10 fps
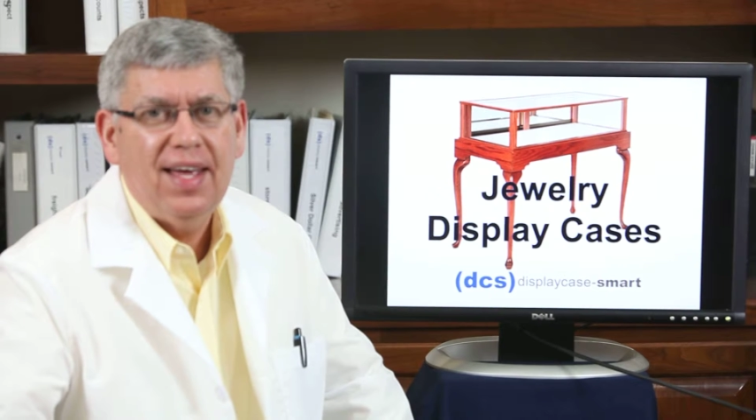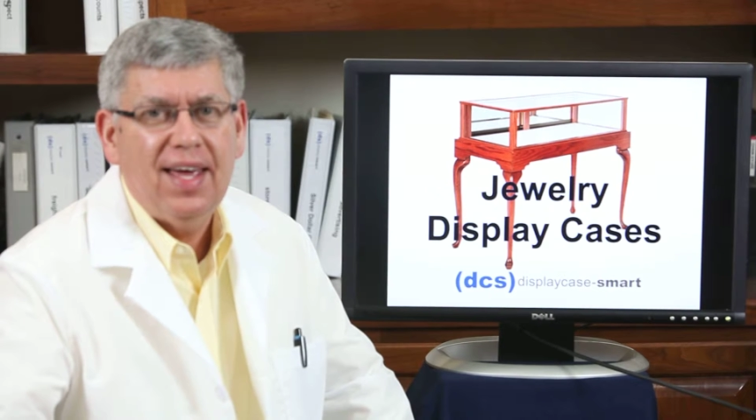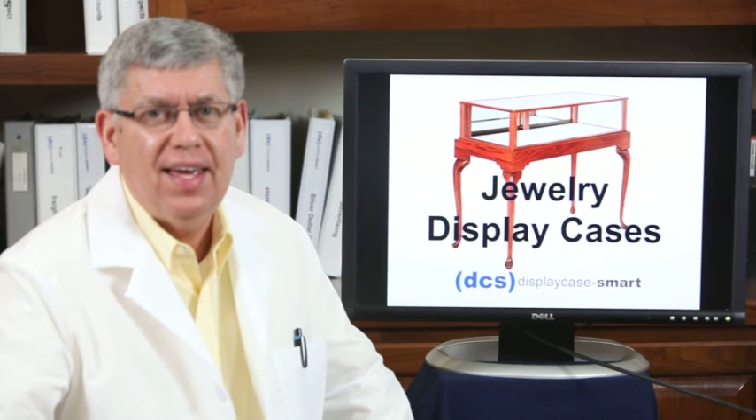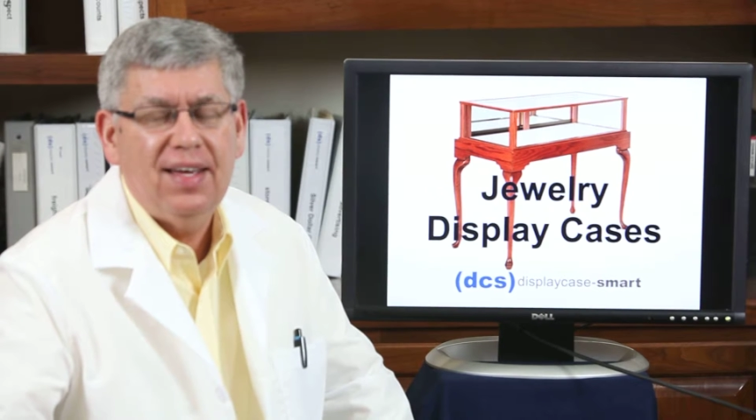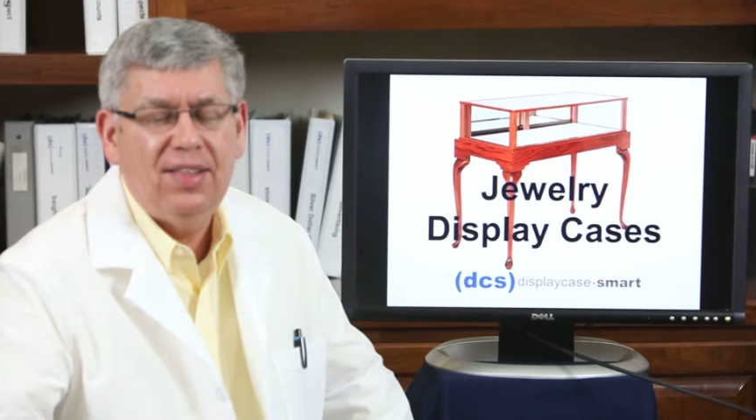
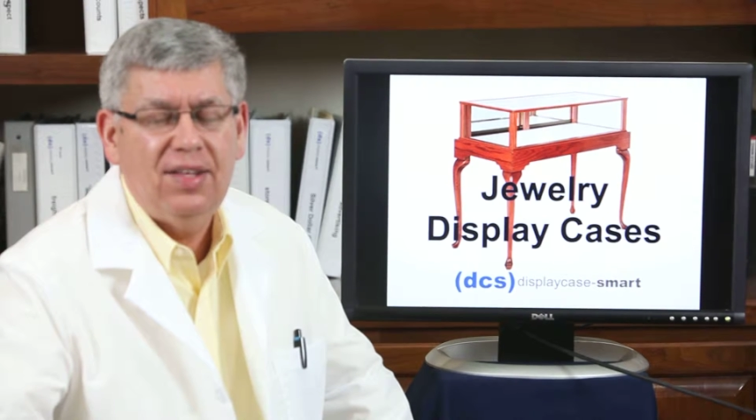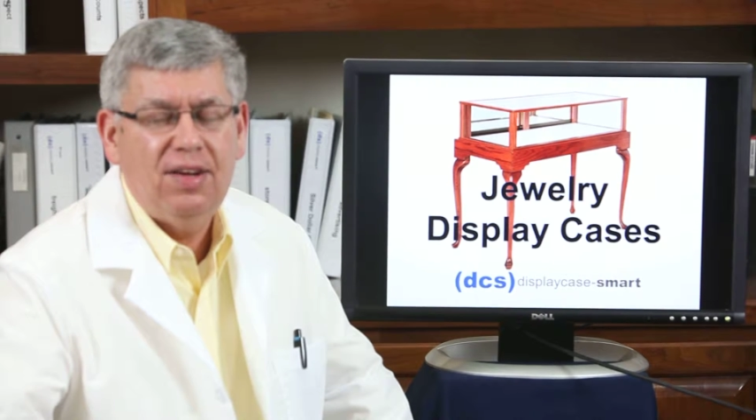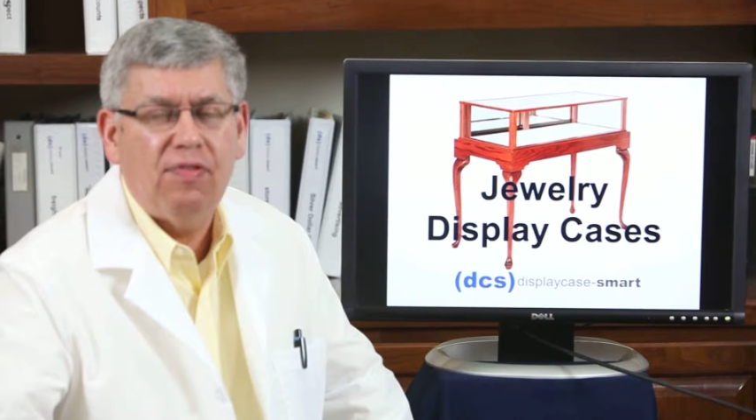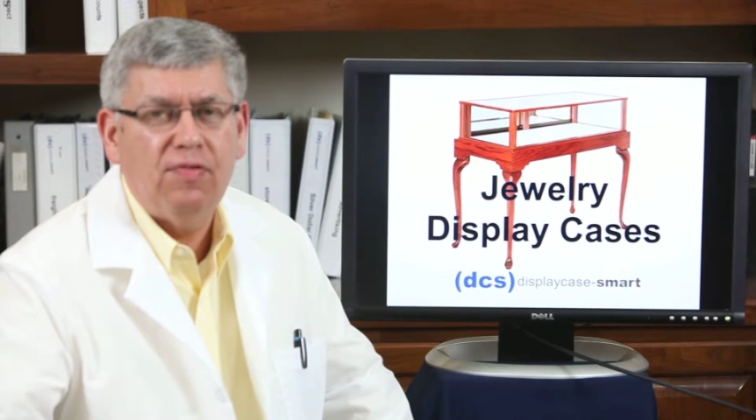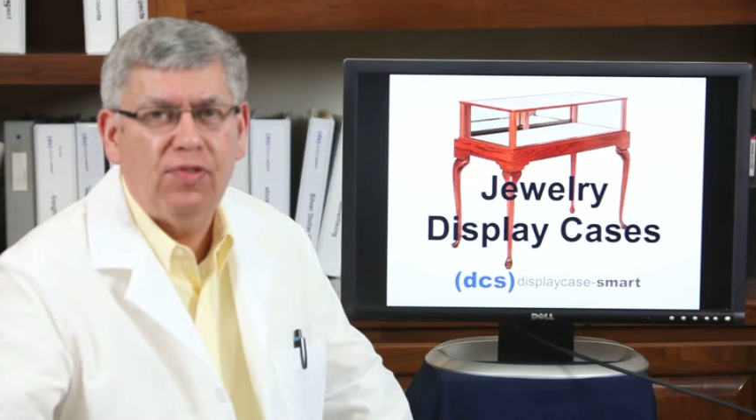and the
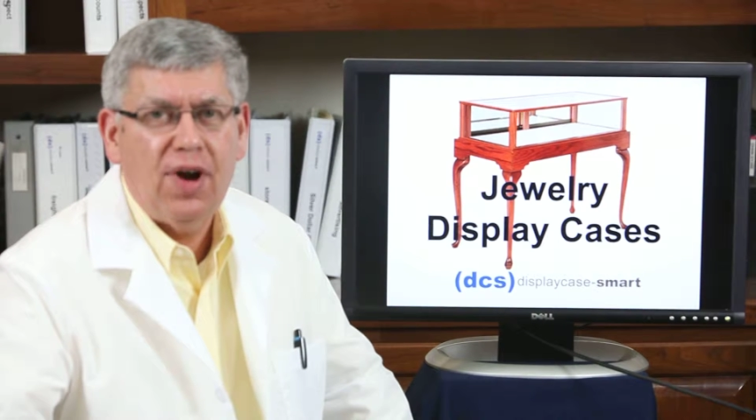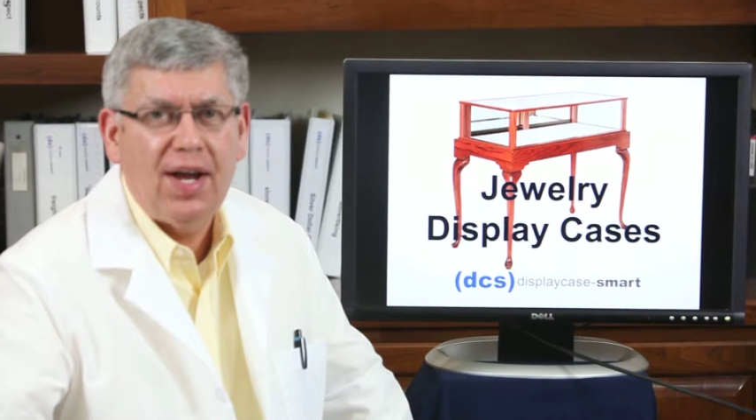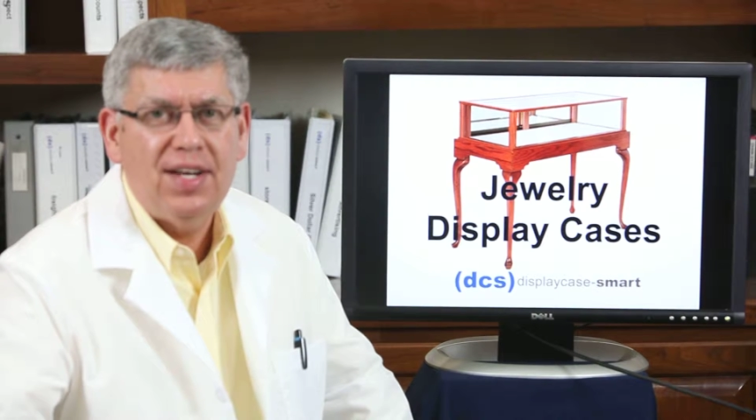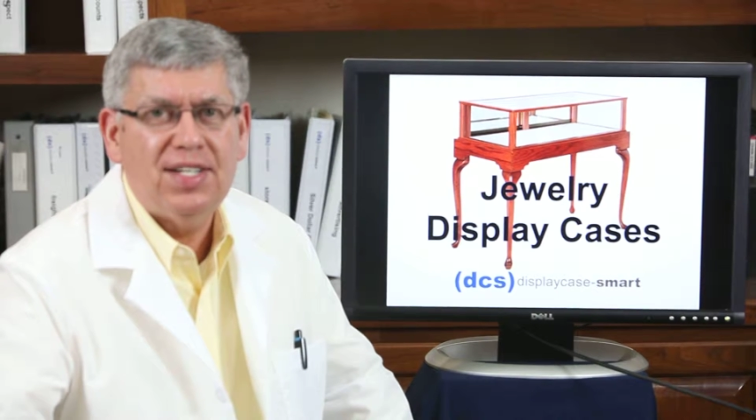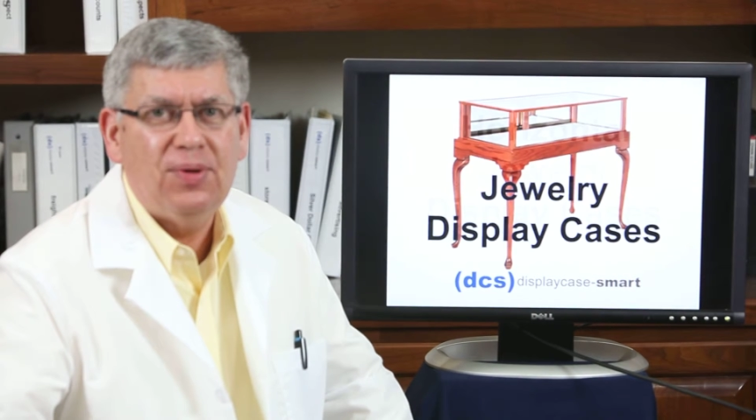different
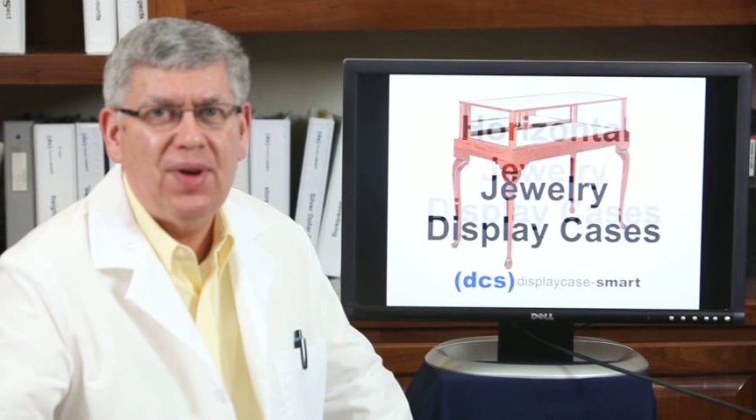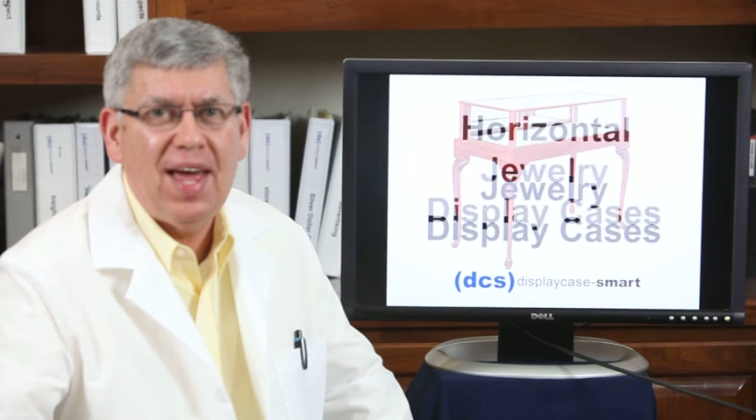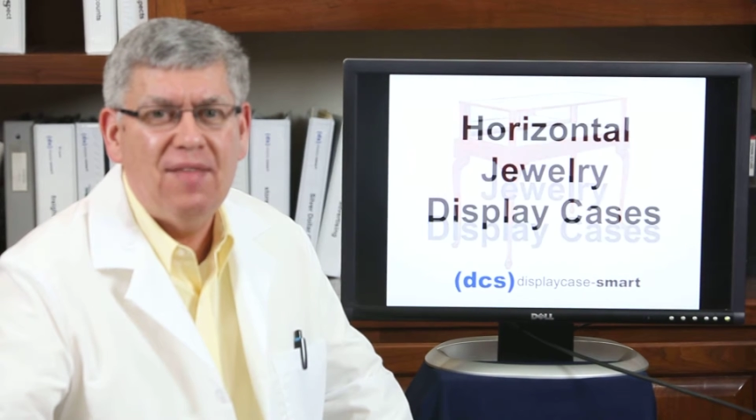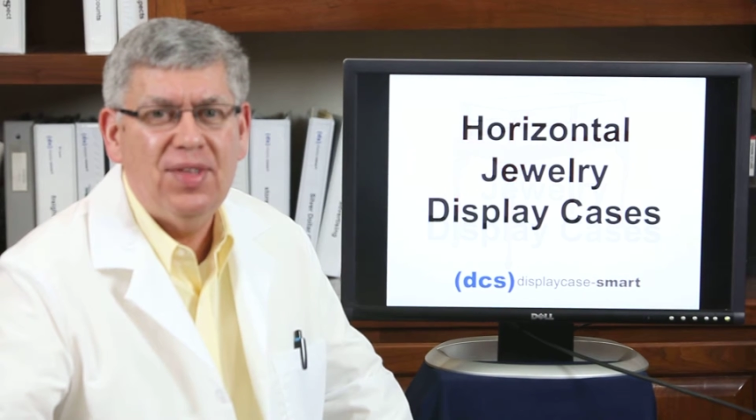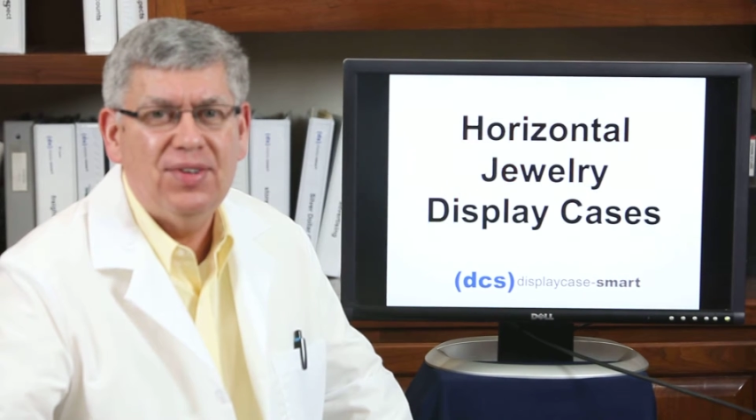varieties that we
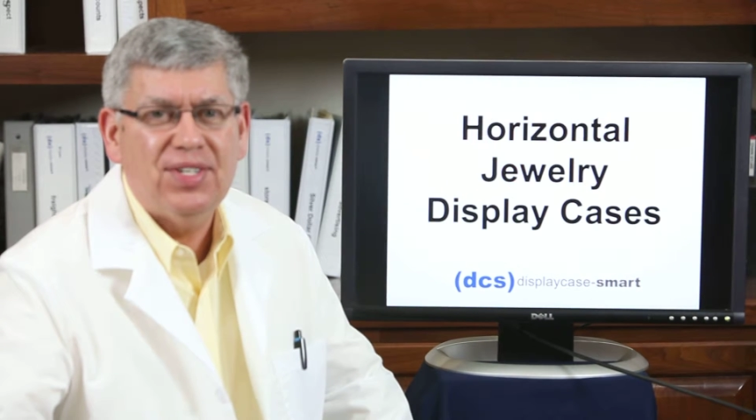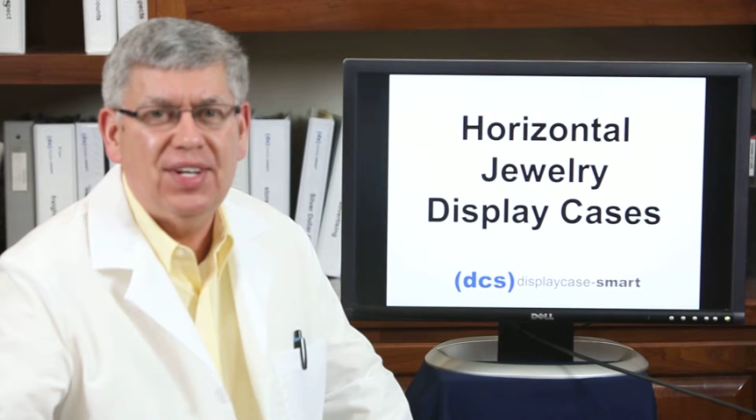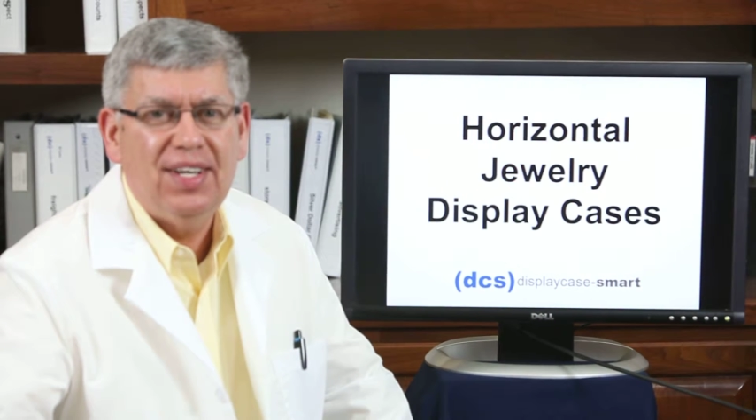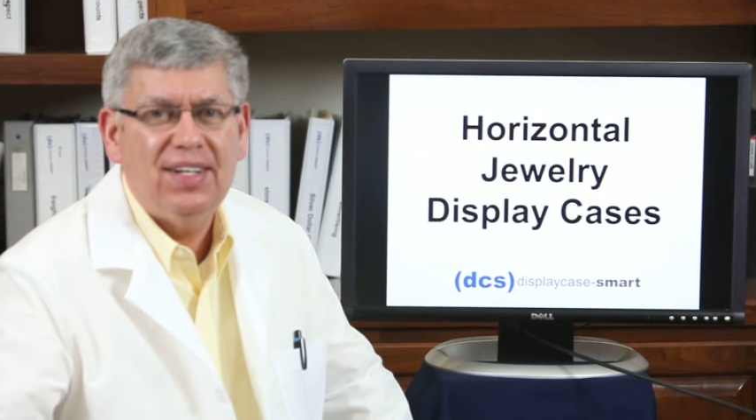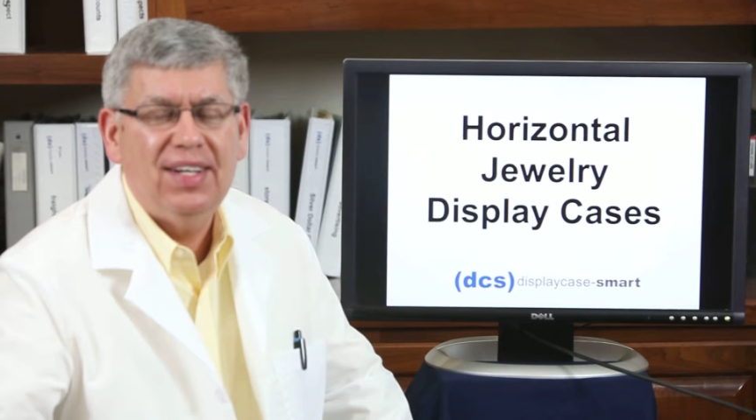have those
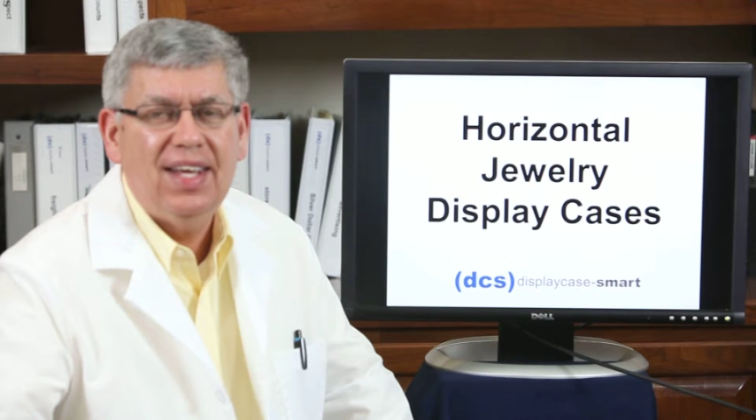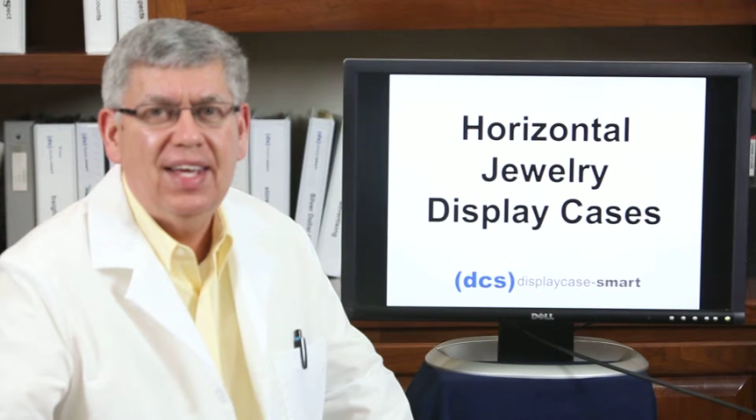in.